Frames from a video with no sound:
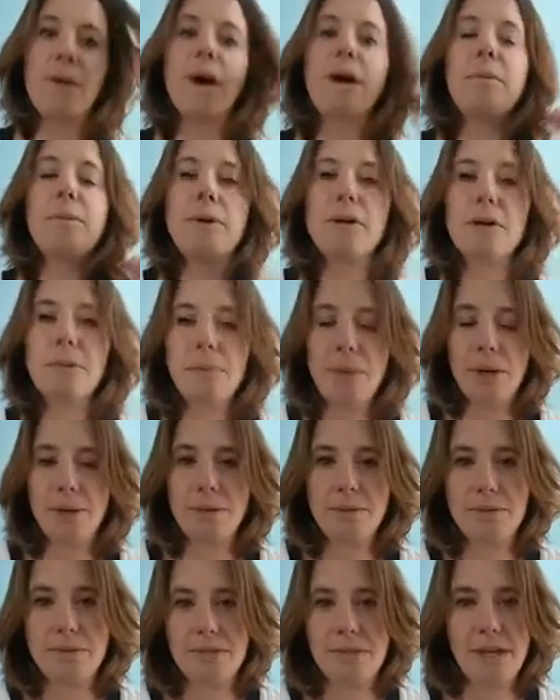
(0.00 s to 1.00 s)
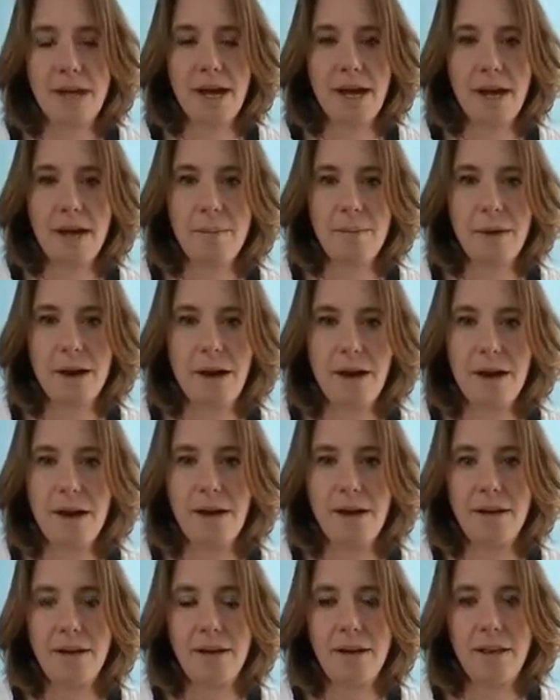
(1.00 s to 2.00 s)
I put a post up
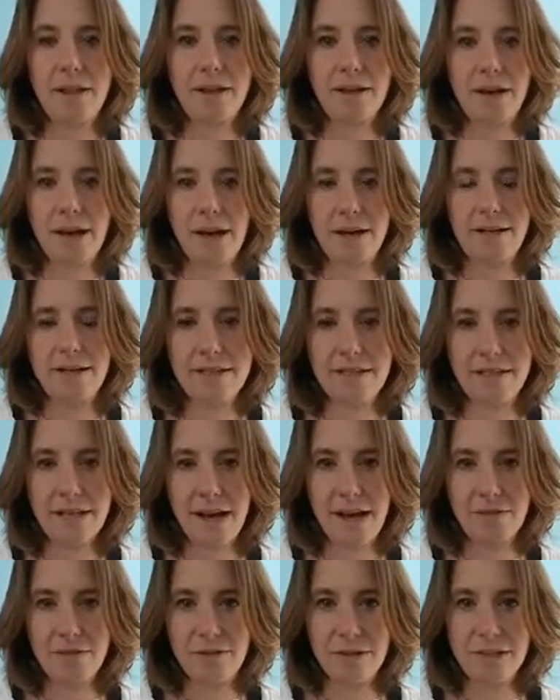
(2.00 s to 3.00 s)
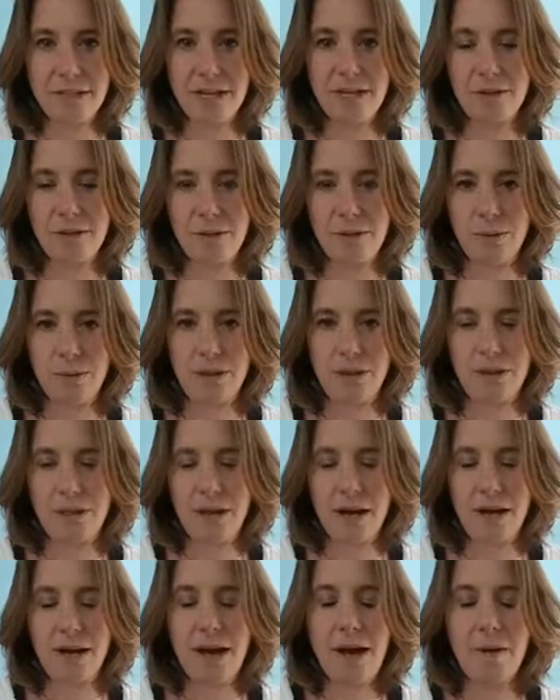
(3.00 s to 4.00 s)
on the
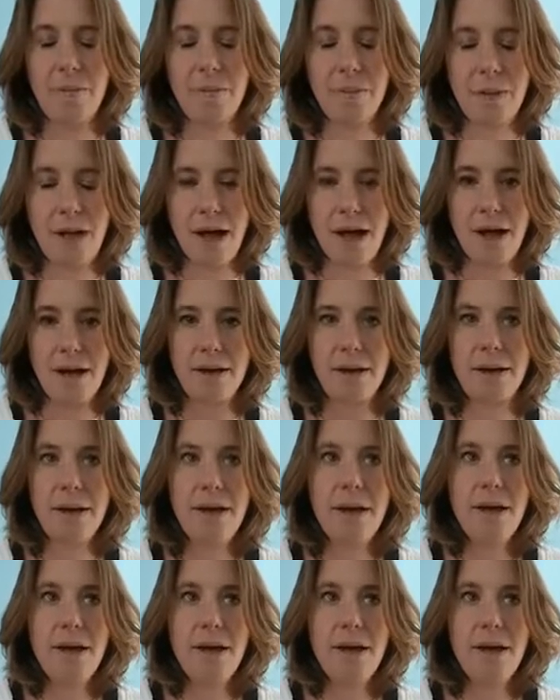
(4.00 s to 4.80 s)
goddessinEverydayClothing.com blog